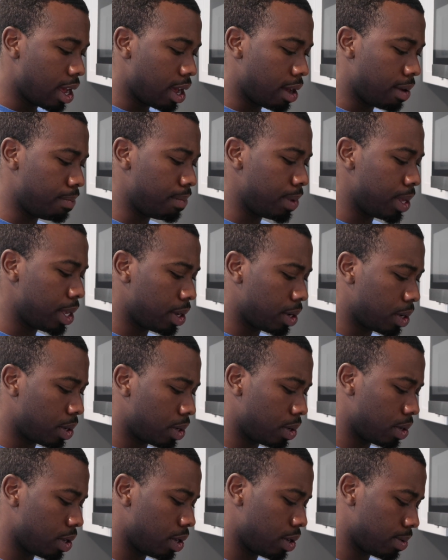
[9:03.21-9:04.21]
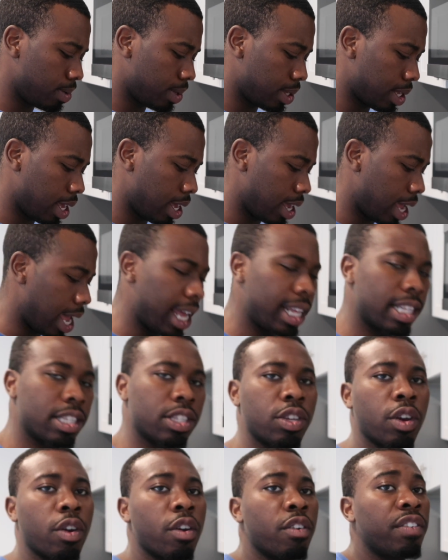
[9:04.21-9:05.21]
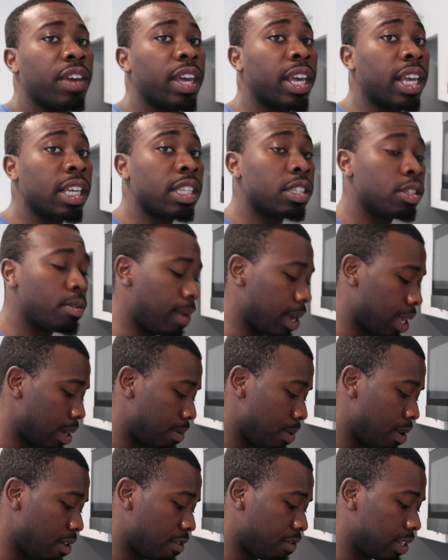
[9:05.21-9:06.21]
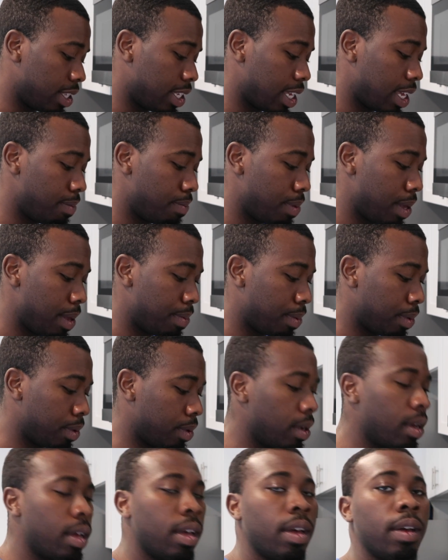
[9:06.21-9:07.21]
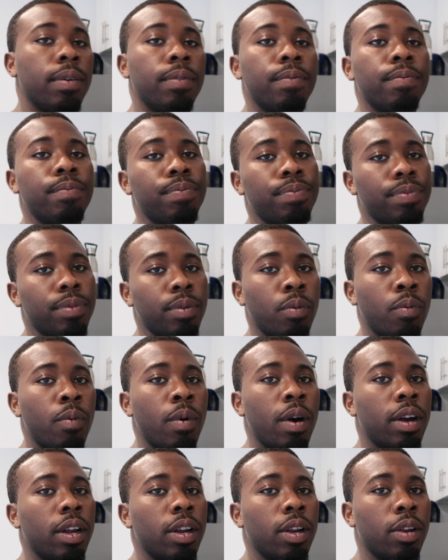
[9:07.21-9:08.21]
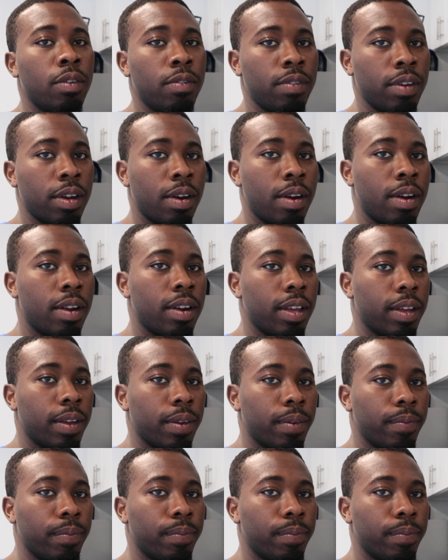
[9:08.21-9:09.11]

a meal, you know what I'm saying, 8 servings, you're making a meal for 10 people, 1 clove of garlic.